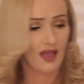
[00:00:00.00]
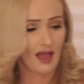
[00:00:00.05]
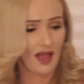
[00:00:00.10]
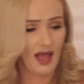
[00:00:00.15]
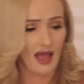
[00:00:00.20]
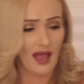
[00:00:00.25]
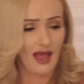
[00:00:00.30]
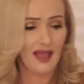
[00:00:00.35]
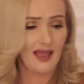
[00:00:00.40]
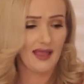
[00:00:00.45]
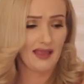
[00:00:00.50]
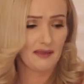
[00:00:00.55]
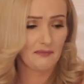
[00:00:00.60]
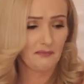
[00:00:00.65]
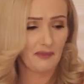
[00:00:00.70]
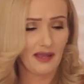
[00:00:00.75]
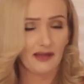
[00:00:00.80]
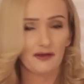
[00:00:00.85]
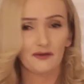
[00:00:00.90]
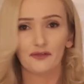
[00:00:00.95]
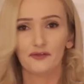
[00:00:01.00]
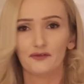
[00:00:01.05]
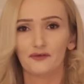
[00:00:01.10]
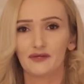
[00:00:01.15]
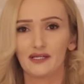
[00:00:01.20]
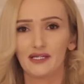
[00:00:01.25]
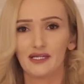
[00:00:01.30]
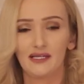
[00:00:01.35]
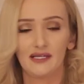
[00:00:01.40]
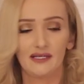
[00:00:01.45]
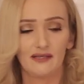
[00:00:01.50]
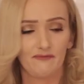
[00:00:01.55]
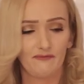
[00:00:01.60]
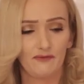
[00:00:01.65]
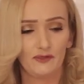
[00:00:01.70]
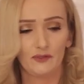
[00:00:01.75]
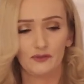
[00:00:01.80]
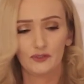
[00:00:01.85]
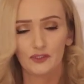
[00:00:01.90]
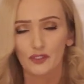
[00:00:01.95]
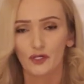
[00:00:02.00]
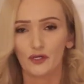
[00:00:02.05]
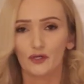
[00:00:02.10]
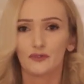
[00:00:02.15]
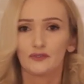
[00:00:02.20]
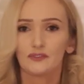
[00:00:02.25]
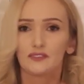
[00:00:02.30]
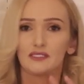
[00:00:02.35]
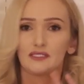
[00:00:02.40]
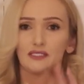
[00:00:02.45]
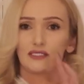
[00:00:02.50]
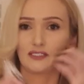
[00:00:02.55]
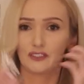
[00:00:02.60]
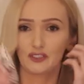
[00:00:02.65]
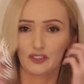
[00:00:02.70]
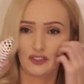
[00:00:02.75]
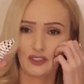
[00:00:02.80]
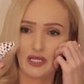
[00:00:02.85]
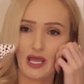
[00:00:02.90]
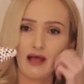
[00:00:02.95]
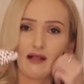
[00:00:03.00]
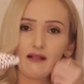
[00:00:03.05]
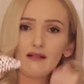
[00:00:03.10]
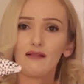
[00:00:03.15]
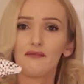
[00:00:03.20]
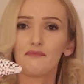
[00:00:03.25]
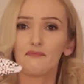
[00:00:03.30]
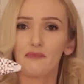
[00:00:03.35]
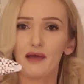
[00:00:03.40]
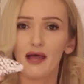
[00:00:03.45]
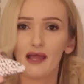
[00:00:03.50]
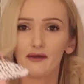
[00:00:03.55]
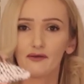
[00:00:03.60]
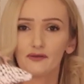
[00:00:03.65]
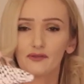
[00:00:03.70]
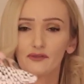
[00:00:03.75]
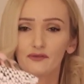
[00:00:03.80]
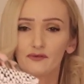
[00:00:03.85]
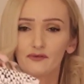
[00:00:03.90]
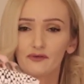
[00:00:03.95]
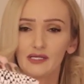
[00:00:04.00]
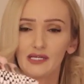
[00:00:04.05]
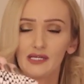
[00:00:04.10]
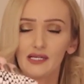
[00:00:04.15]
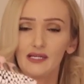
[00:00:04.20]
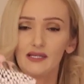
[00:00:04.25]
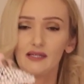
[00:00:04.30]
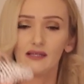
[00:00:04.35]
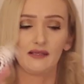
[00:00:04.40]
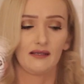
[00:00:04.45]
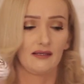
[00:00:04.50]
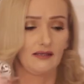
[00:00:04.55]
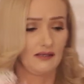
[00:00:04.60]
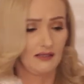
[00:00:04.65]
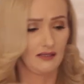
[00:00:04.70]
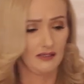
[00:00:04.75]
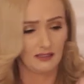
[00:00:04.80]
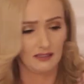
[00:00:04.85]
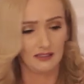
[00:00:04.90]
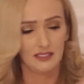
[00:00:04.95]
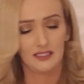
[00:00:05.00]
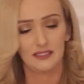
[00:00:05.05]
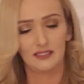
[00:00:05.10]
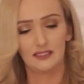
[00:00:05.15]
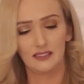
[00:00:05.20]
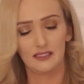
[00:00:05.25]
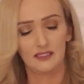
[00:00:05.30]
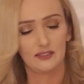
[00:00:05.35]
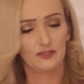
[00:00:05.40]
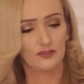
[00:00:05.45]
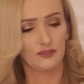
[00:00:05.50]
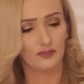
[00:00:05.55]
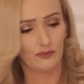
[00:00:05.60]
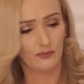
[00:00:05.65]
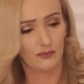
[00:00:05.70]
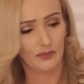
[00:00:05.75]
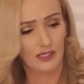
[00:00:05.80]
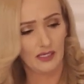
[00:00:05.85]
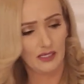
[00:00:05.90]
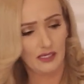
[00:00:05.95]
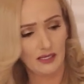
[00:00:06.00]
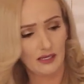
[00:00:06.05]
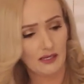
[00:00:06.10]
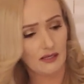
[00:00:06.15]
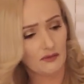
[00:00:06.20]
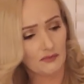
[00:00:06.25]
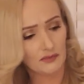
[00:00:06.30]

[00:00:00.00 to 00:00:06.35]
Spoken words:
Hi, pile 3. If you chose this shell, pile 3, this is your reading.